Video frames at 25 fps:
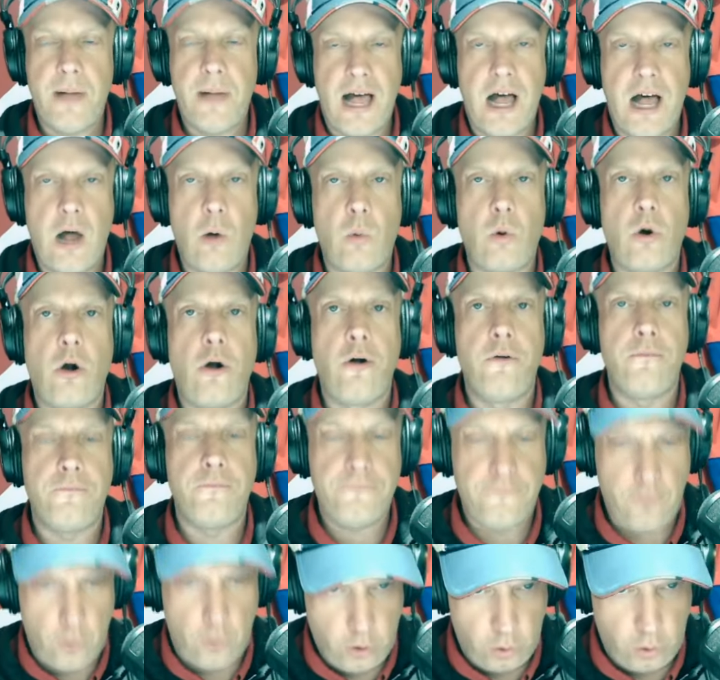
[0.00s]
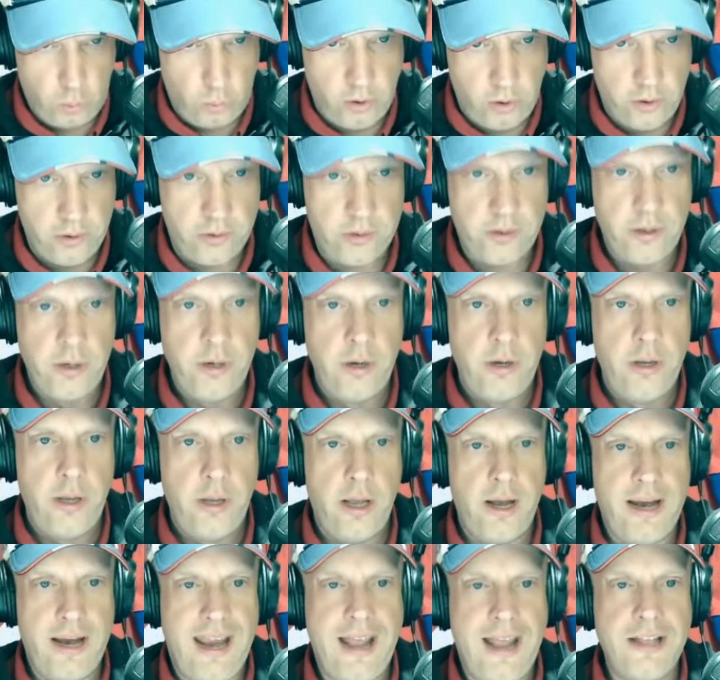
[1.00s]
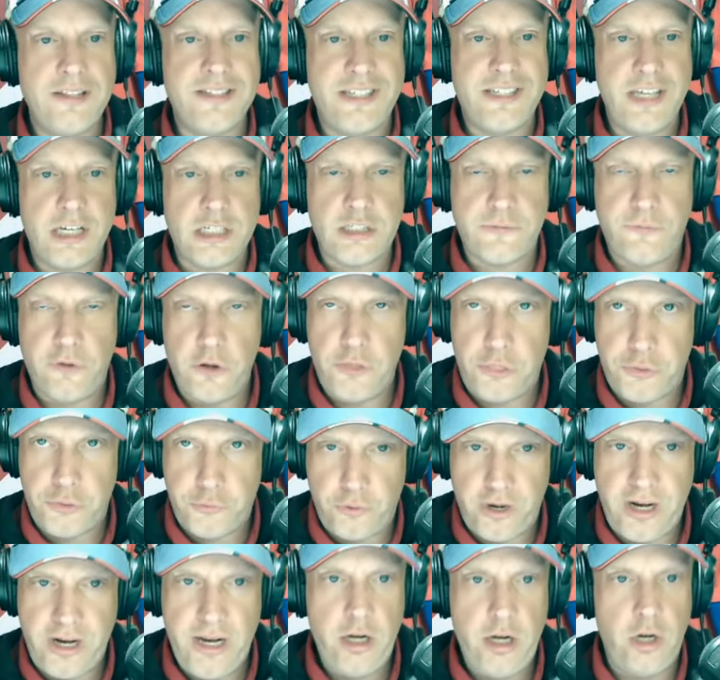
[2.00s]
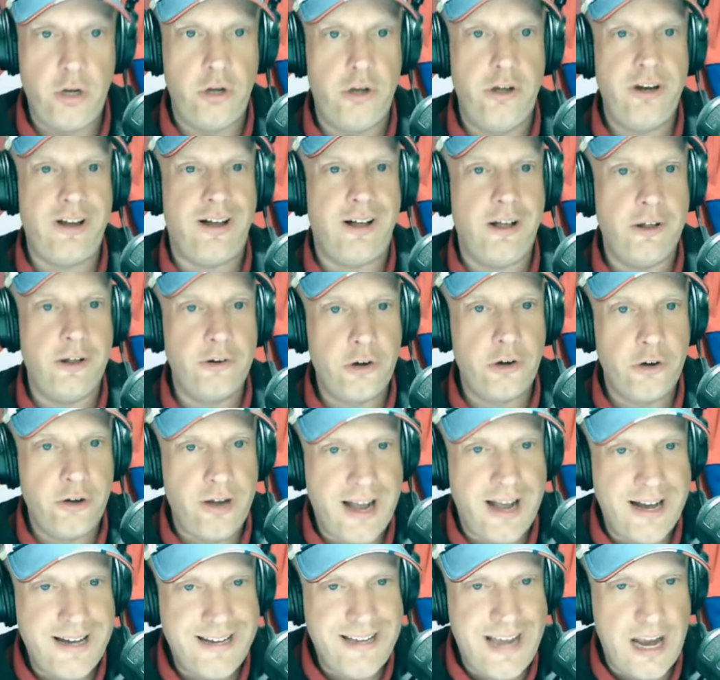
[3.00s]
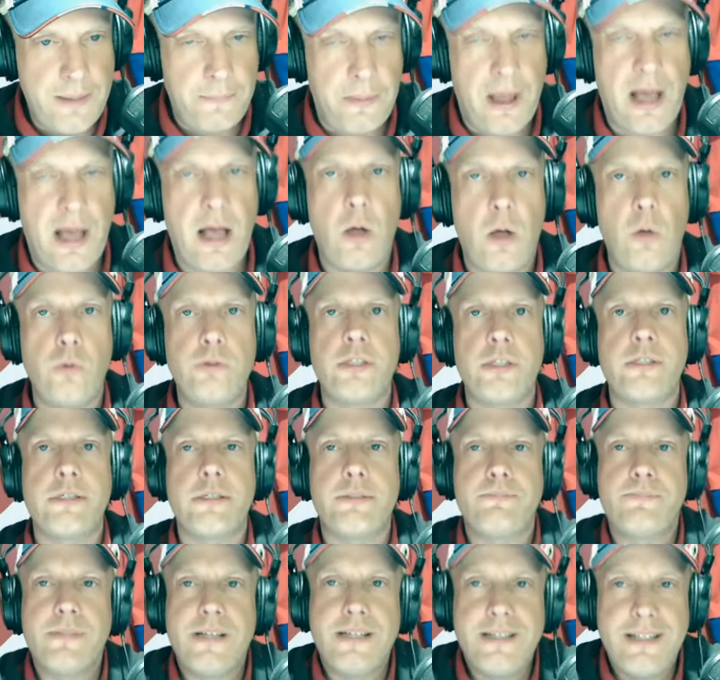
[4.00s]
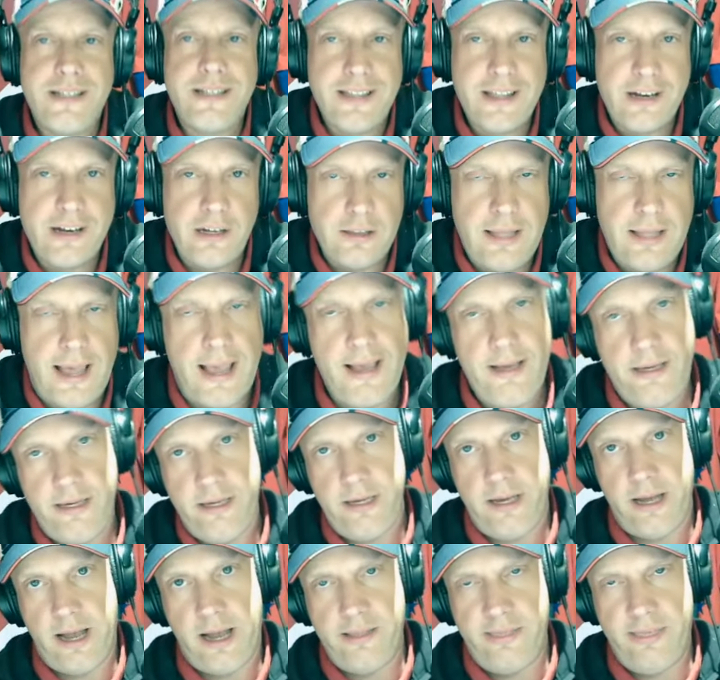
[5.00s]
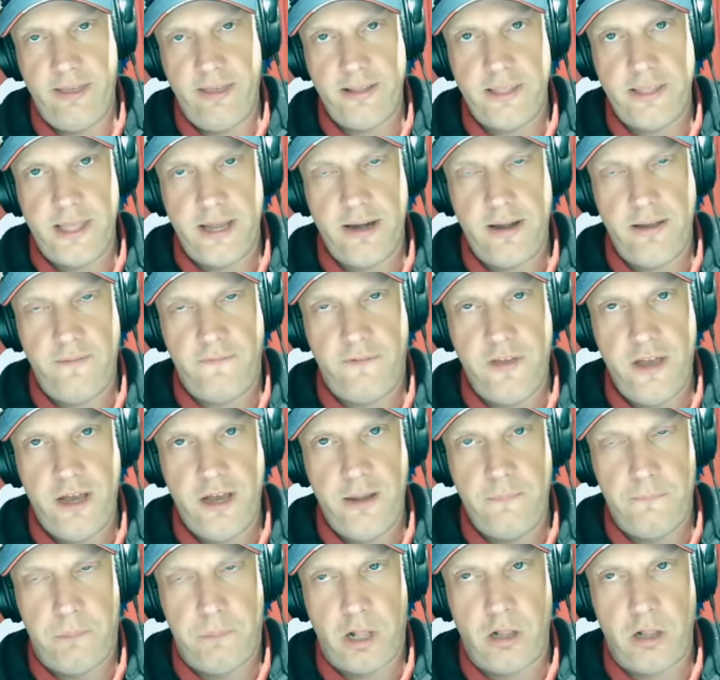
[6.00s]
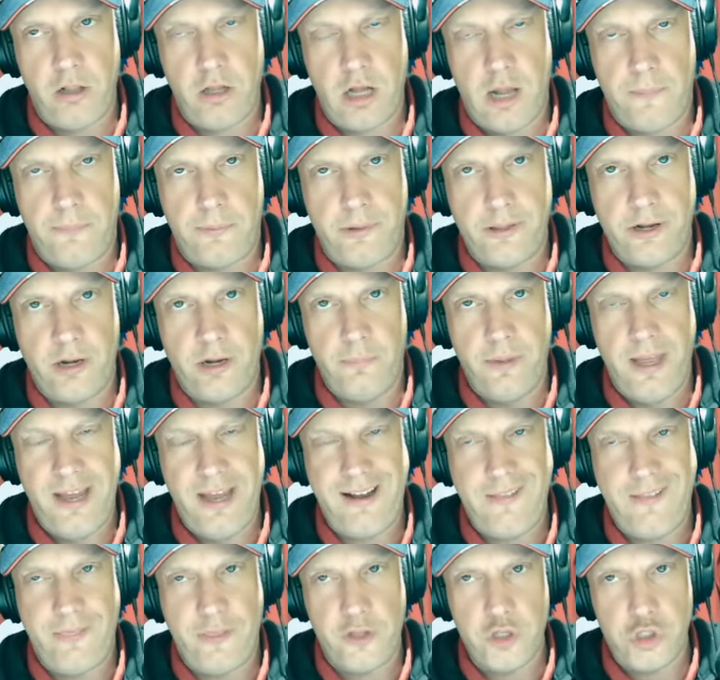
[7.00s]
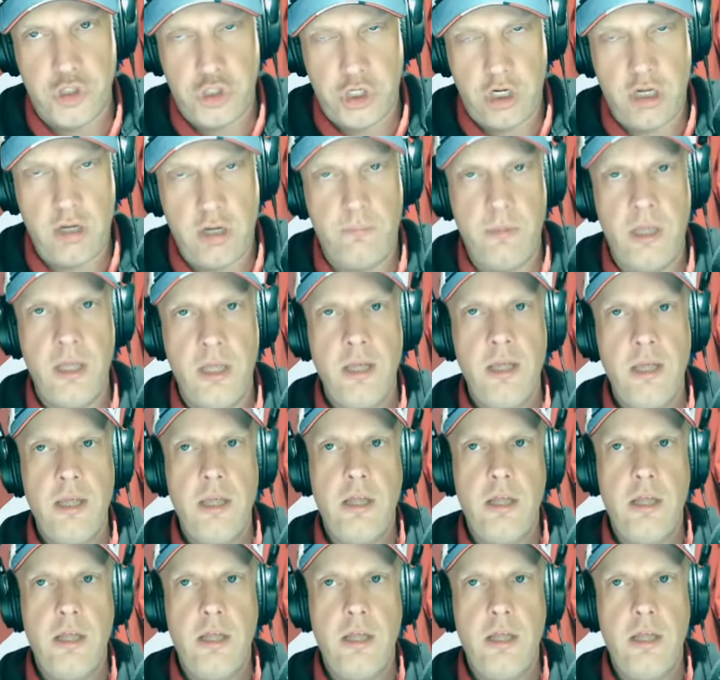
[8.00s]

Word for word: power forward. Again, six foot three, good, 198 pounds a little lanky. I think that if he could bulk up a little bit, hit the gym,